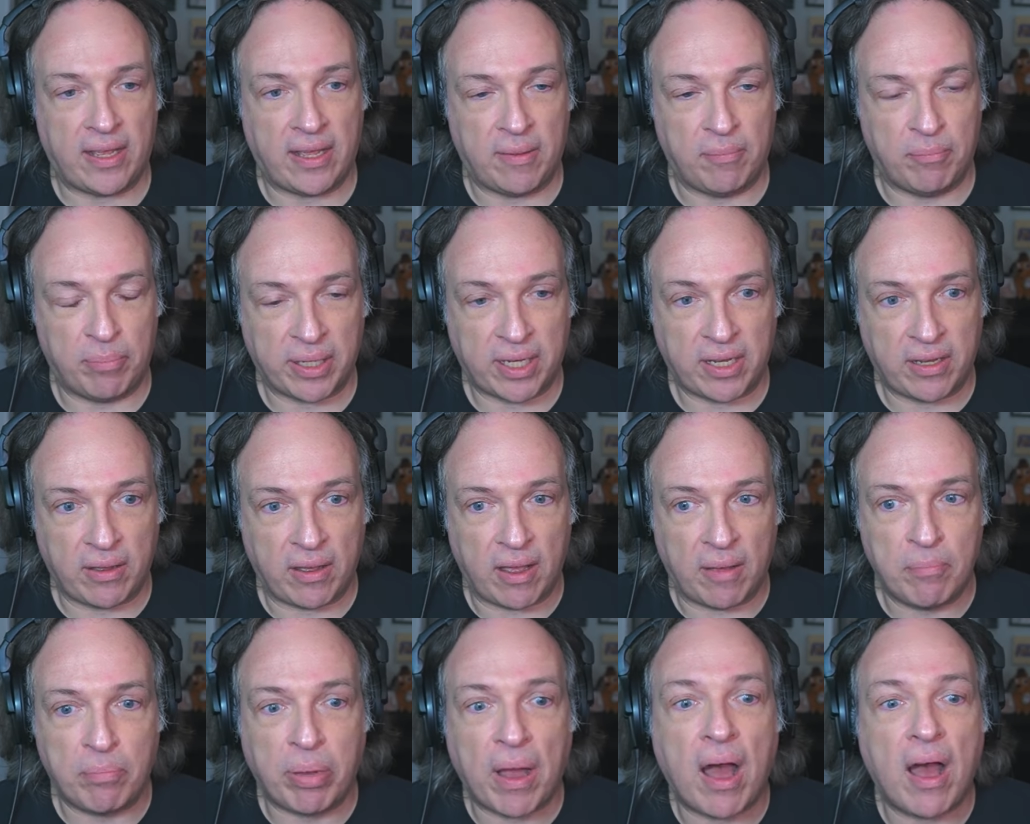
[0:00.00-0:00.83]
And bec-
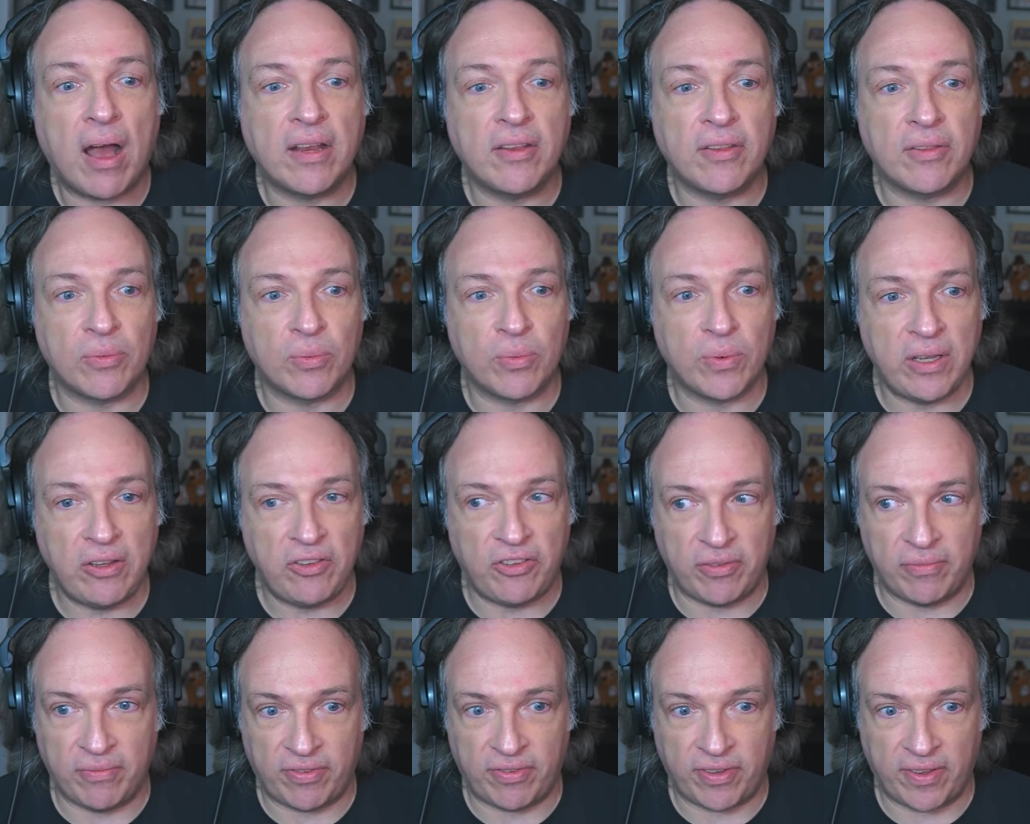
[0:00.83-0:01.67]
and part of the
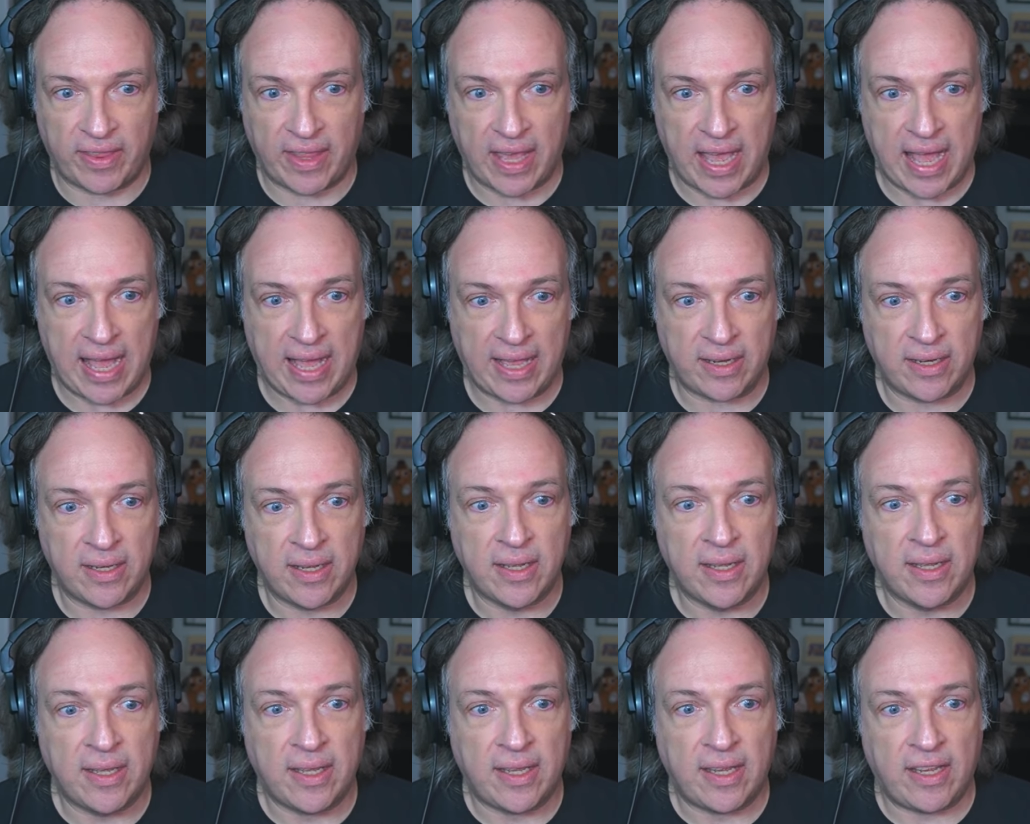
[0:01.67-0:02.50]
reason for that
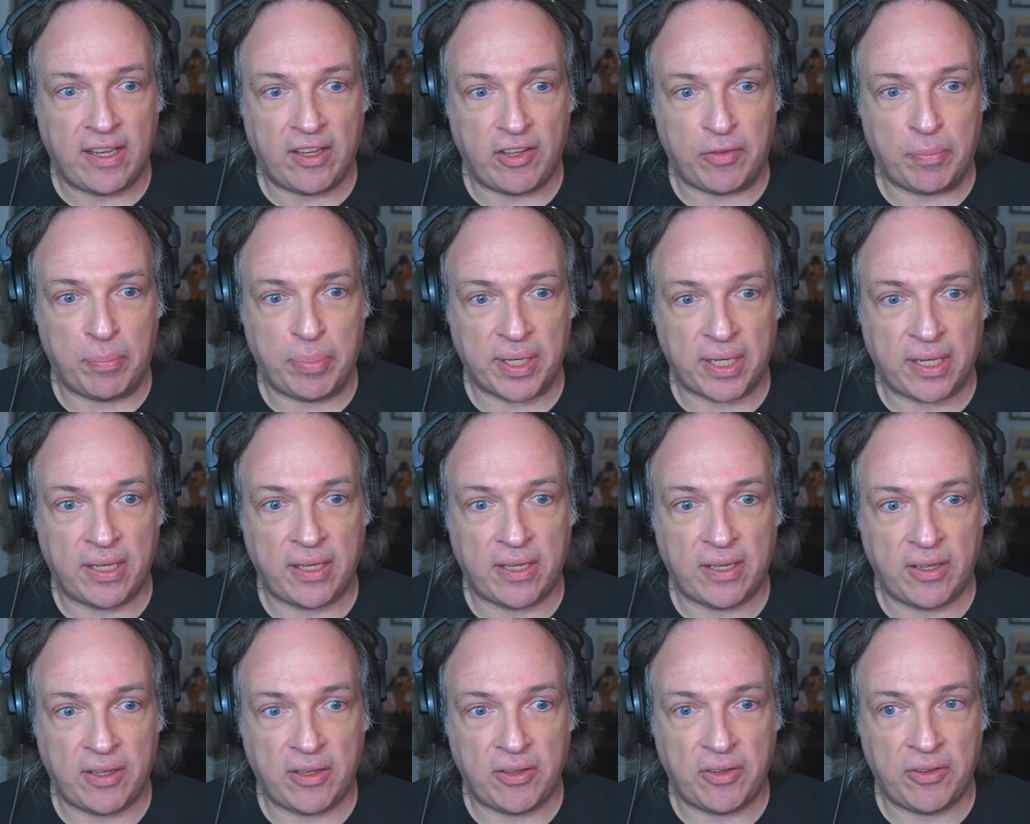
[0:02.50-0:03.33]
is
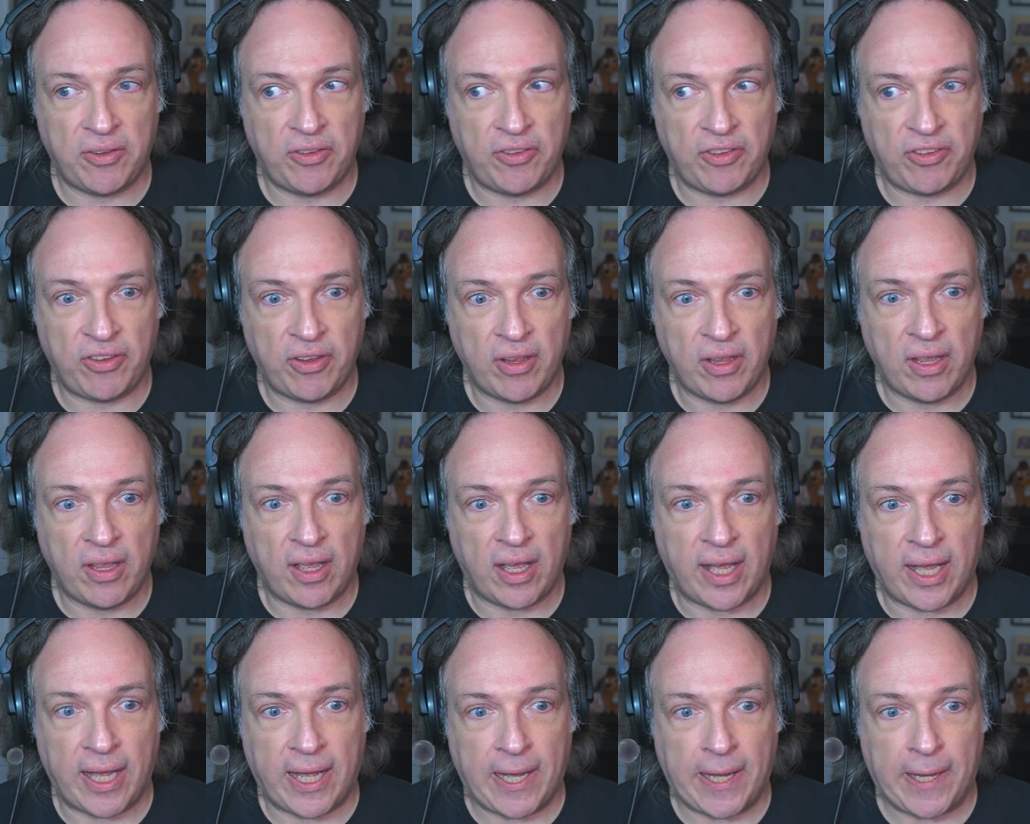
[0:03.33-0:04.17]
because
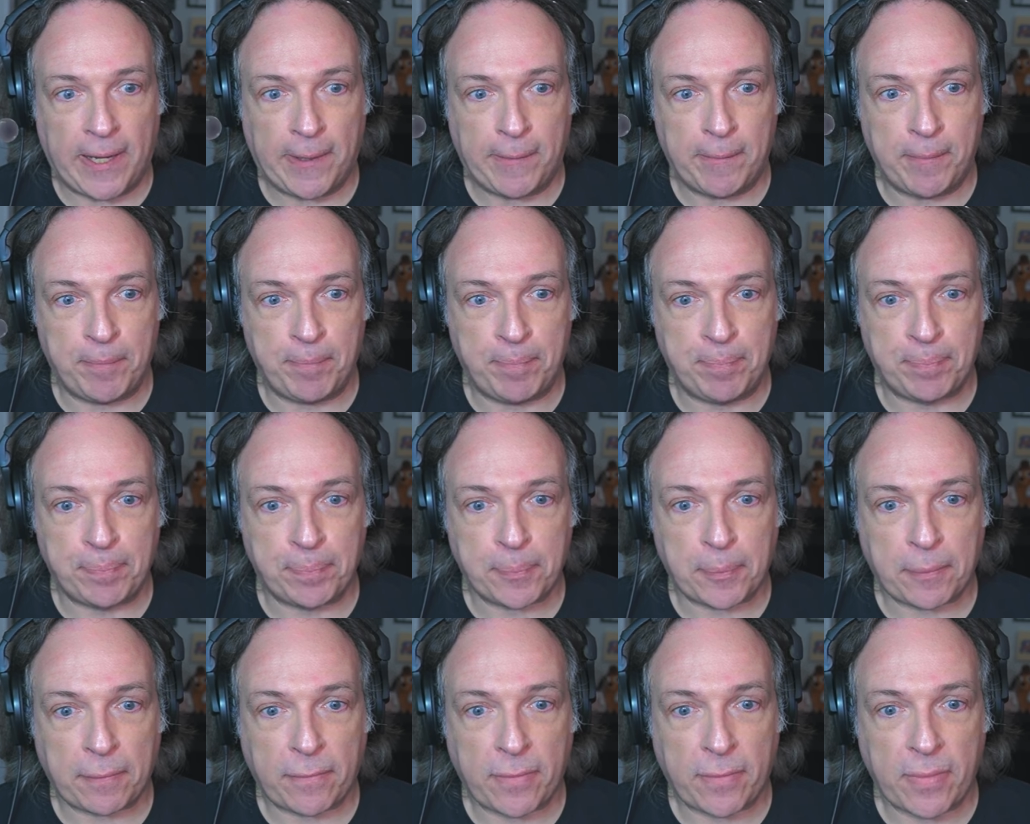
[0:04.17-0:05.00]
um,
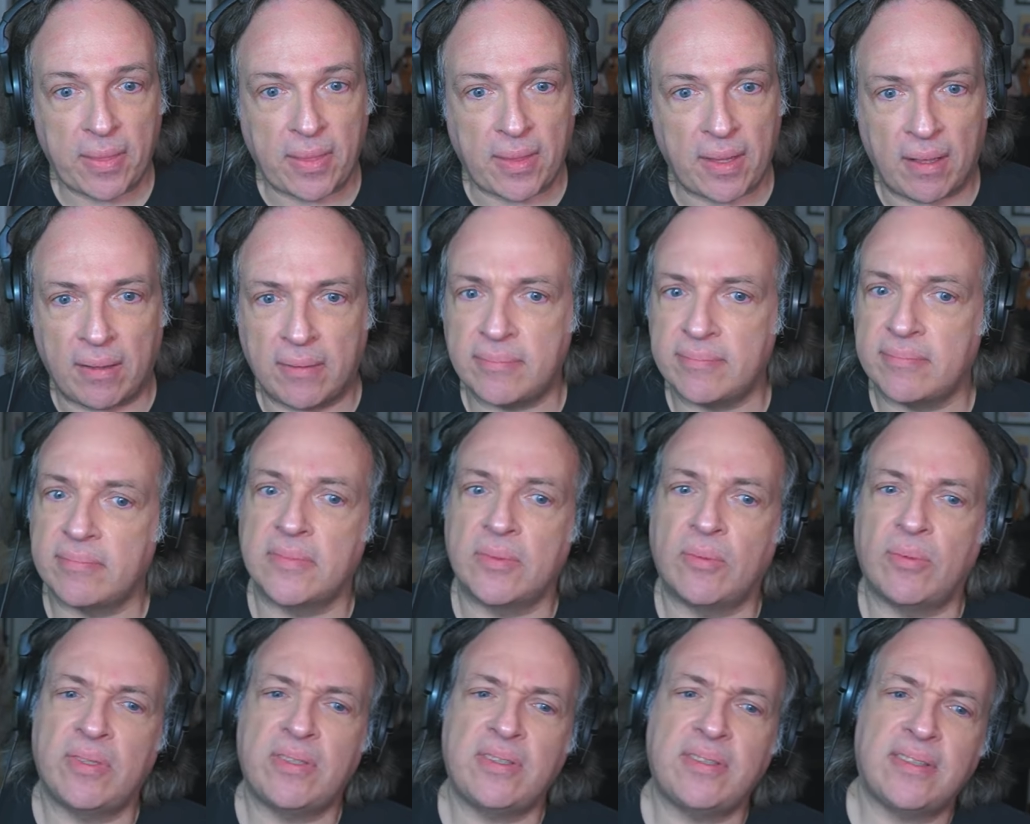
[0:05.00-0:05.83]

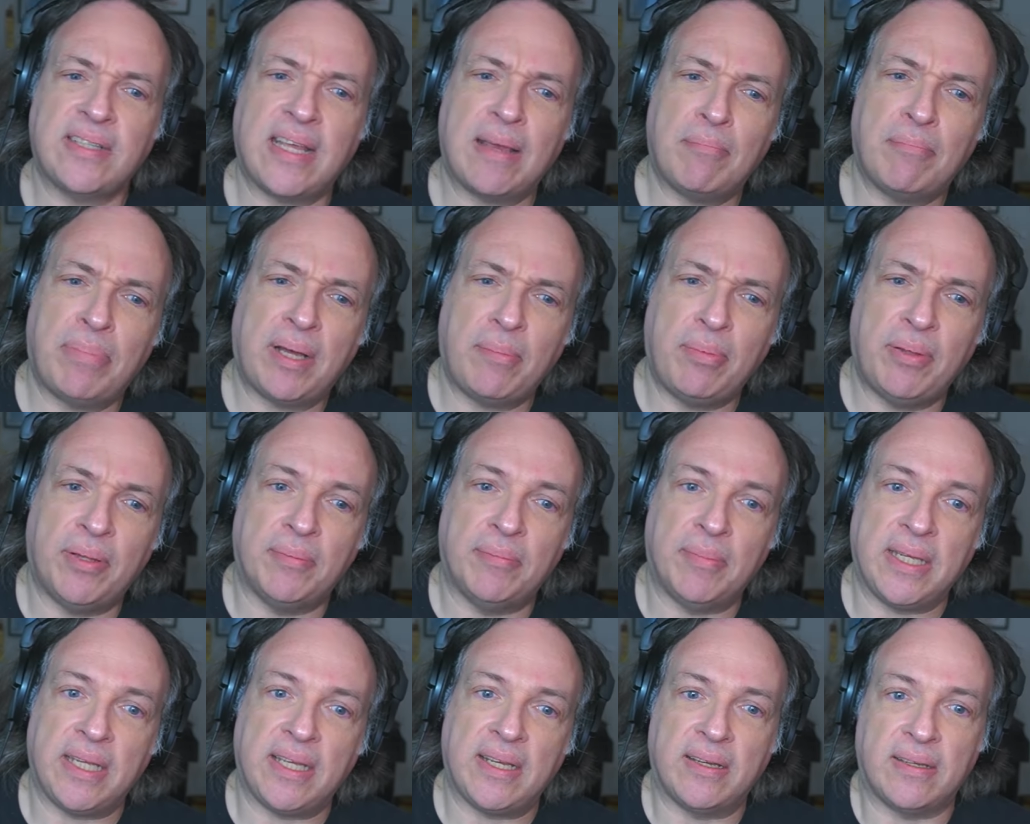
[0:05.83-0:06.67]
what does that bubble
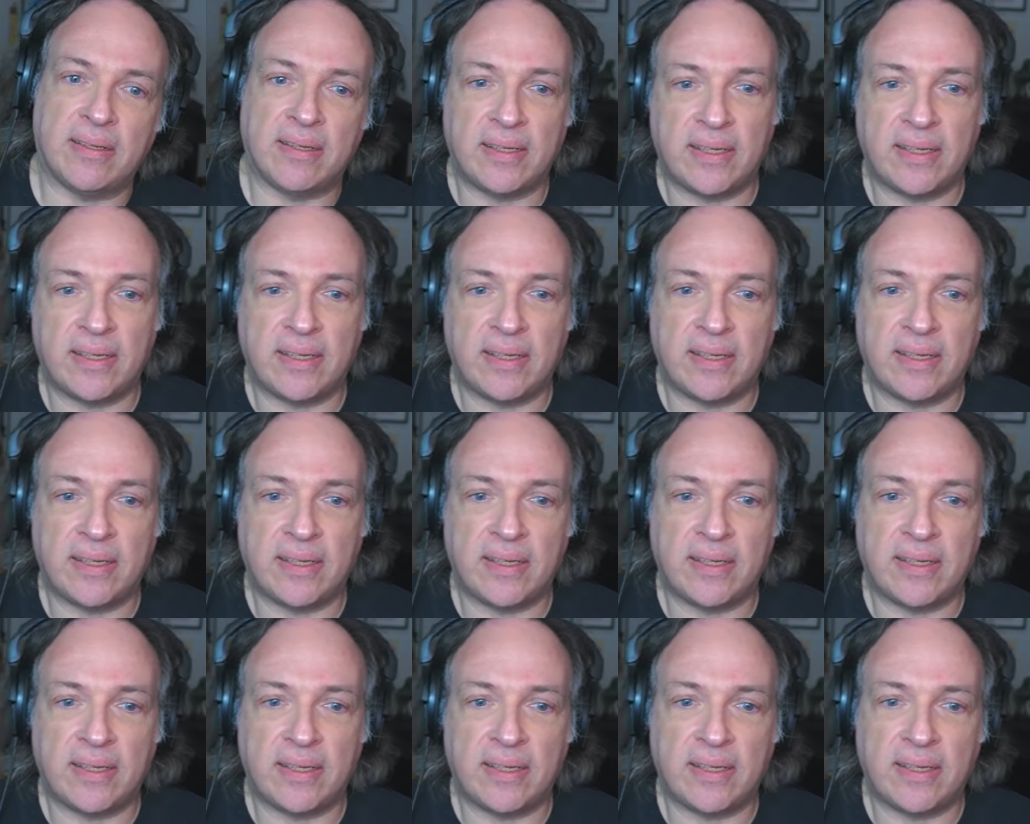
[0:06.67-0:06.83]
mean?